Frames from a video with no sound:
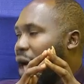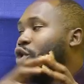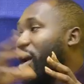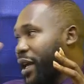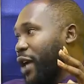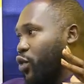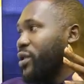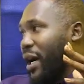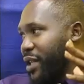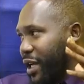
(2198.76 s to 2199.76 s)
John,
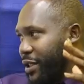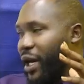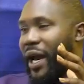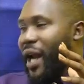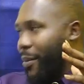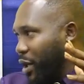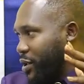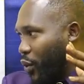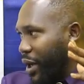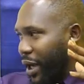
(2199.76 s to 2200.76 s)
2008. And I'm
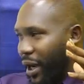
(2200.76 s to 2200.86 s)
also winning.